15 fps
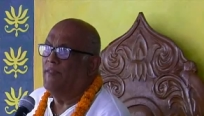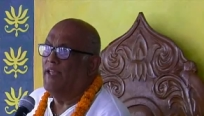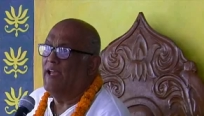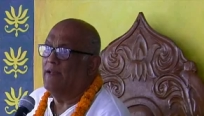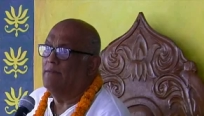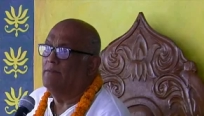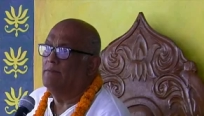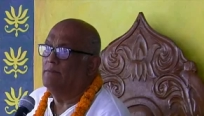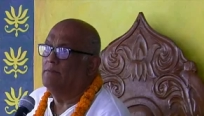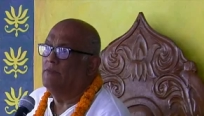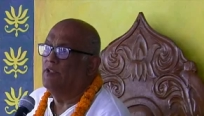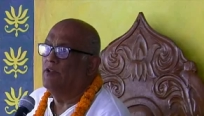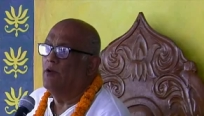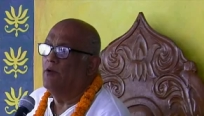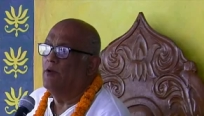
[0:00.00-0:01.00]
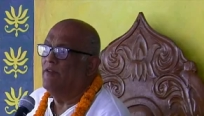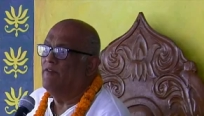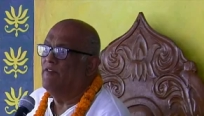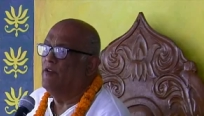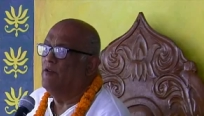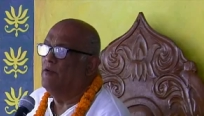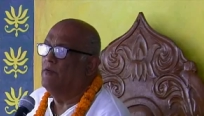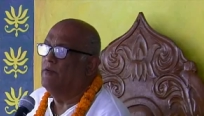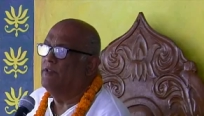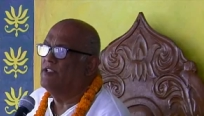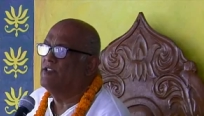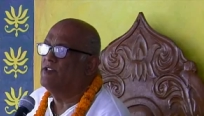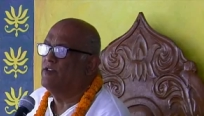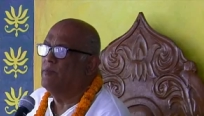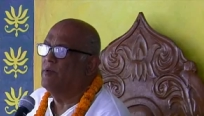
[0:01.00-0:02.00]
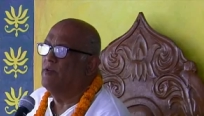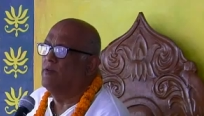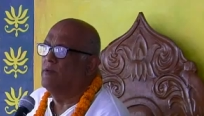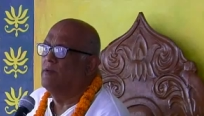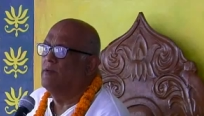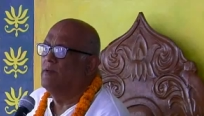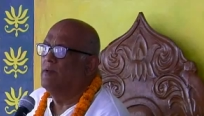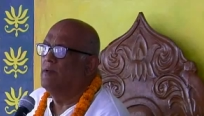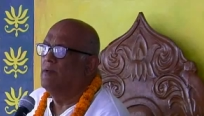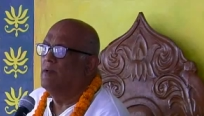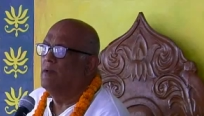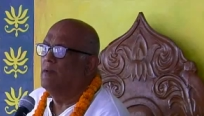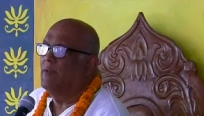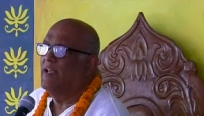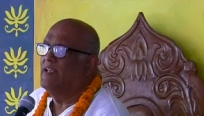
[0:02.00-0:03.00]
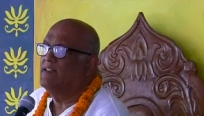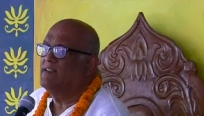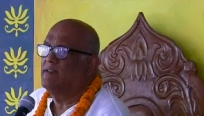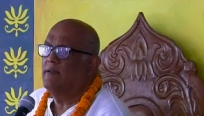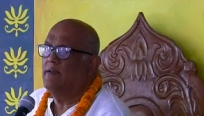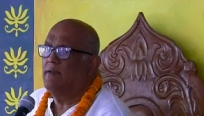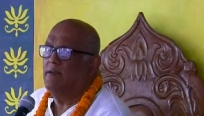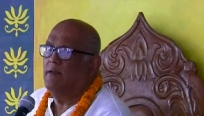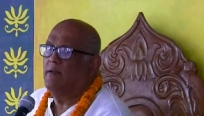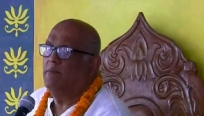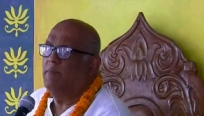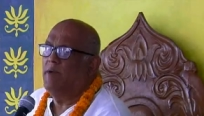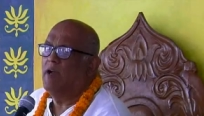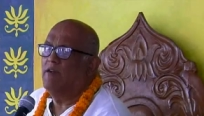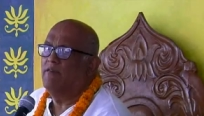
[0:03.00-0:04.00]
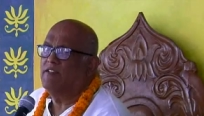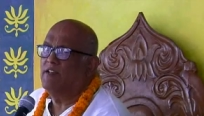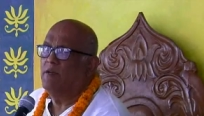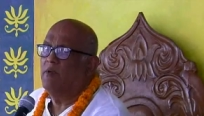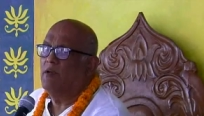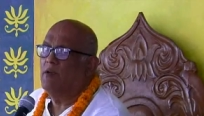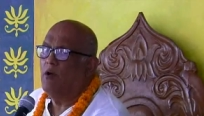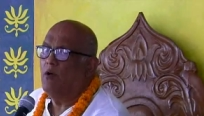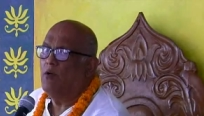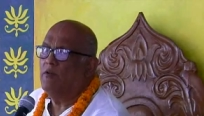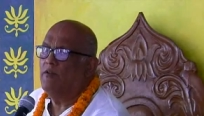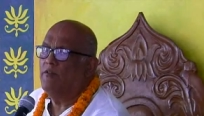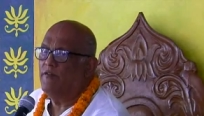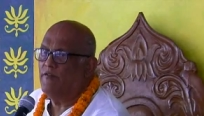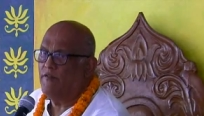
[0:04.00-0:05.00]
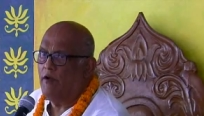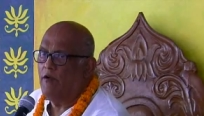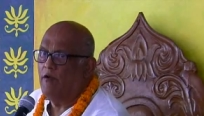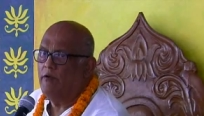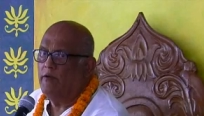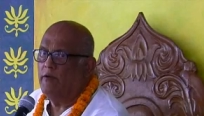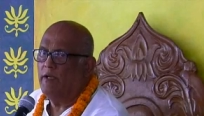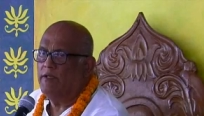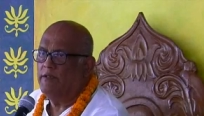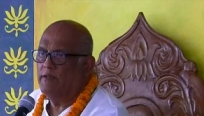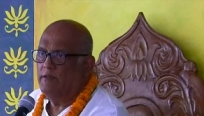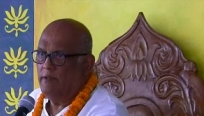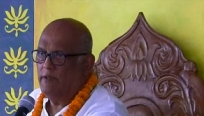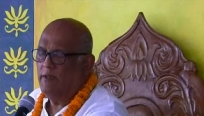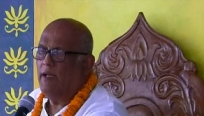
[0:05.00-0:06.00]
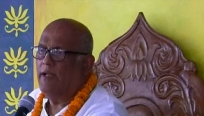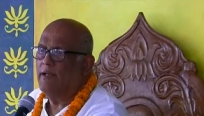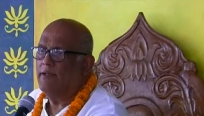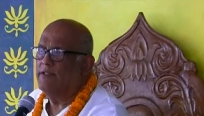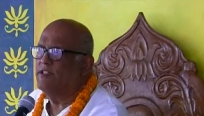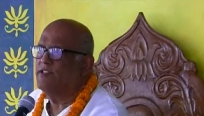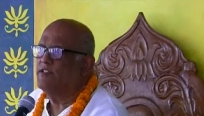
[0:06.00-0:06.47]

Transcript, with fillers: that you know if you distribute, place a Bhagavatam on a golden throne and and